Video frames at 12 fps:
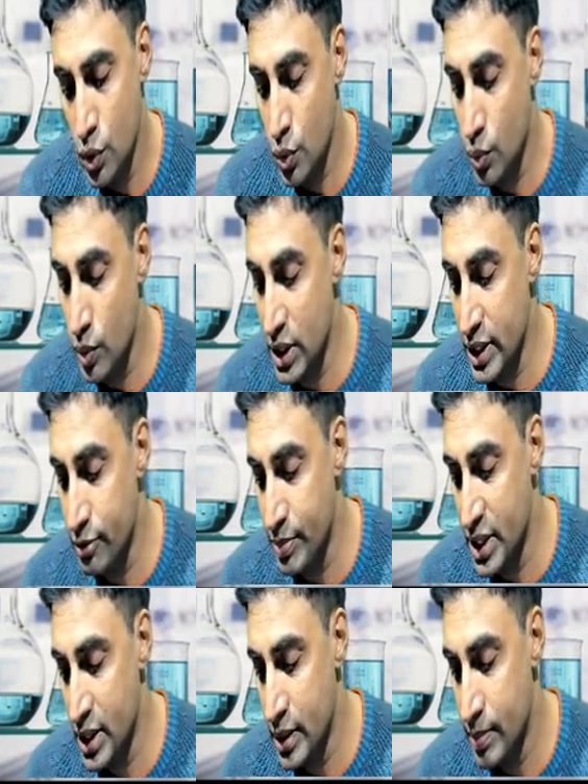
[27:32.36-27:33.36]
will give
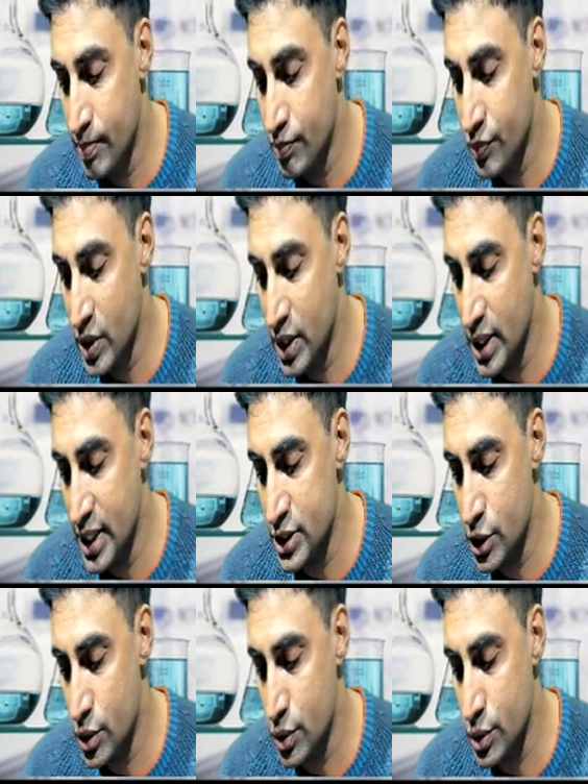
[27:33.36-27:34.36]
me
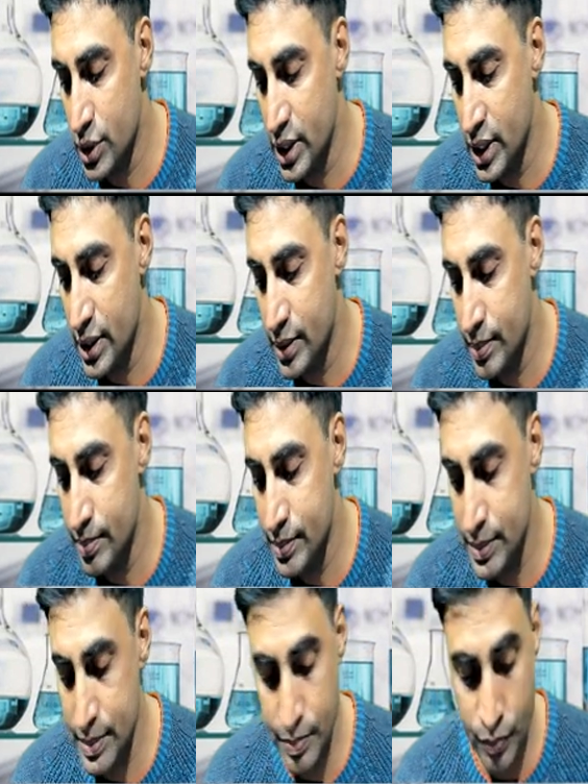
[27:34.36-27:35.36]
HNO3.
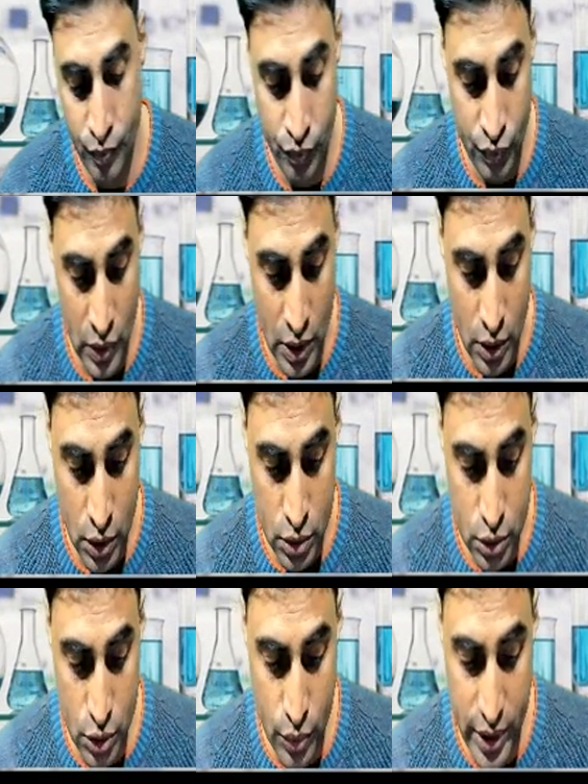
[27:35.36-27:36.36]

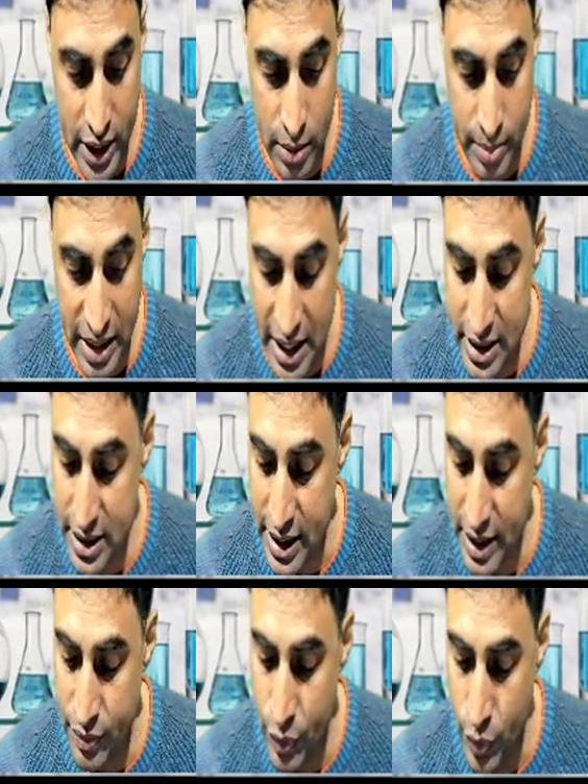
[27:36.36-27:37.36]
So we can balance it
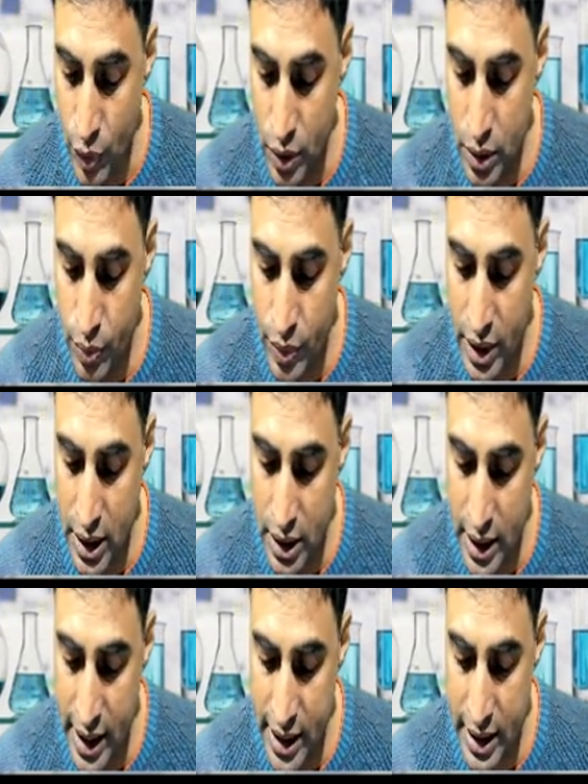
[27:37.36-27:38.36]
if we want. We can
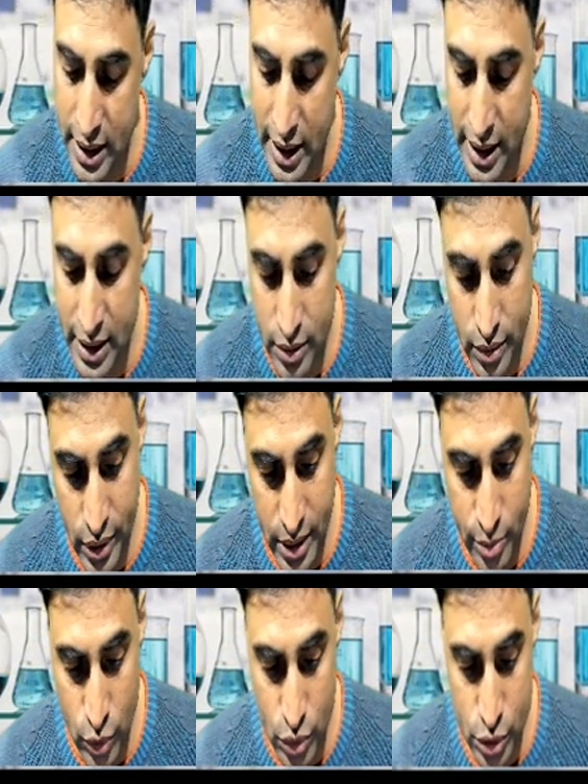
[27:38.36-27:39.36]
write it like 3
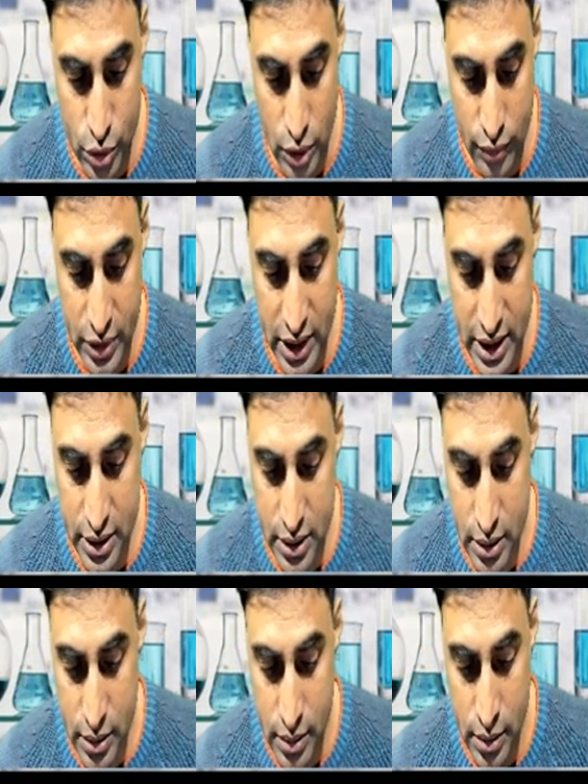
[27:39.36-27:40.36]
moles of this.
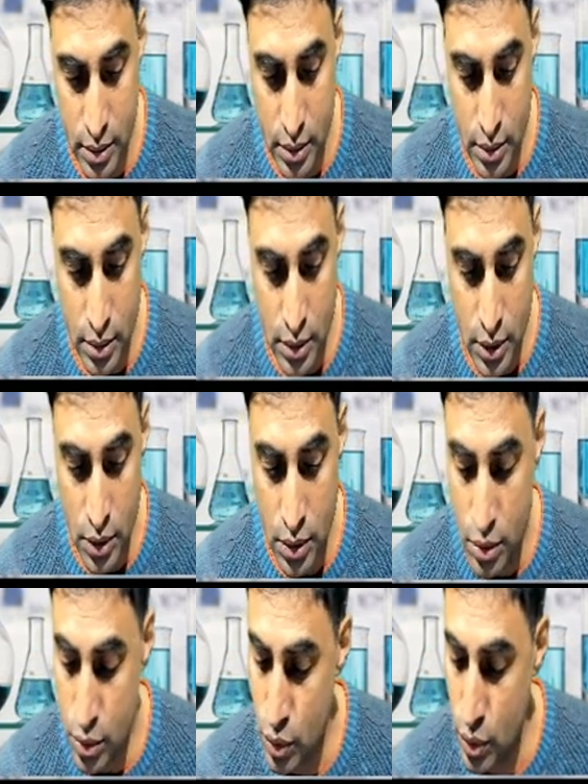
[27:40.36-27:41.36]

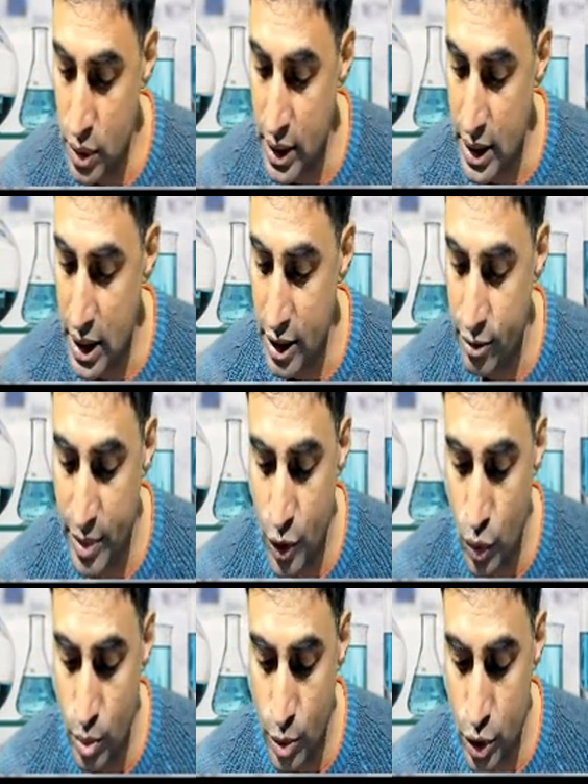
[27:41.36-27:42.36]
So that will give me
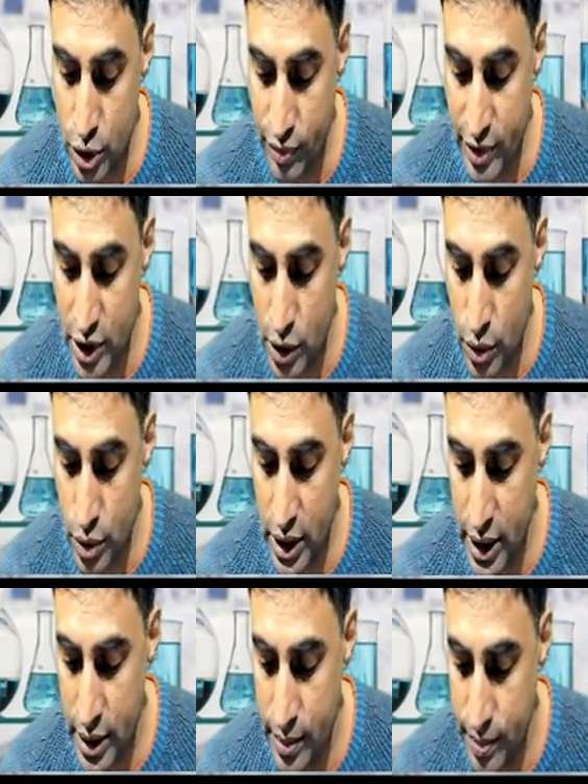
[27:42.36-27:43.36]
2 moles of
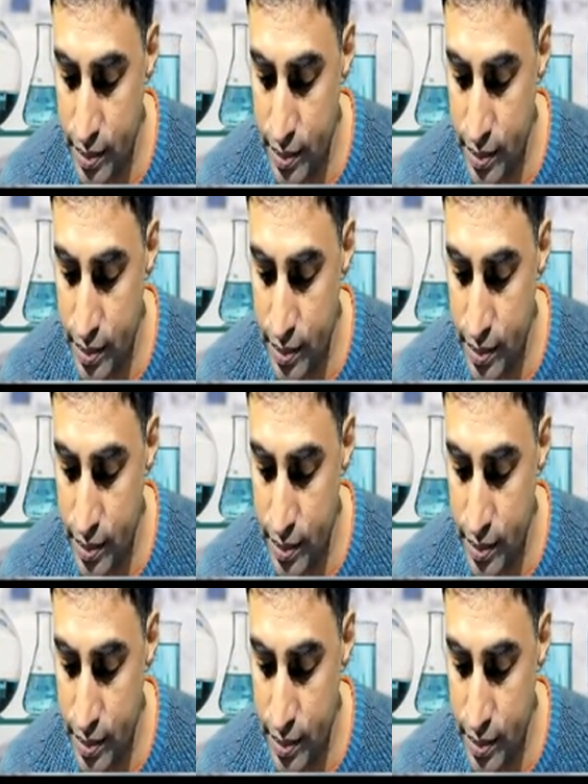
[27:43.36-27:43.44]
HNO3